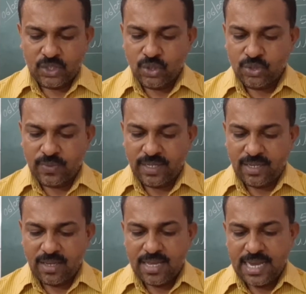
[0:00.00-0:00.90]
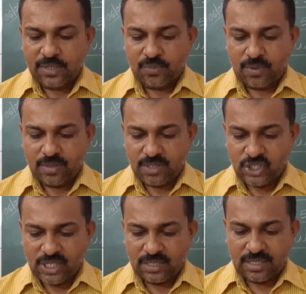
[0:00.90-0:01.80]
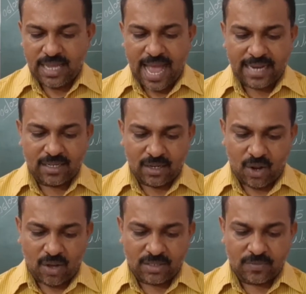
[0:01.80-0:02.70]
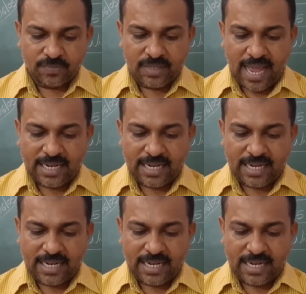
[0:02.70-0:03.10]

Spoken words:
Usually it was shut and locked,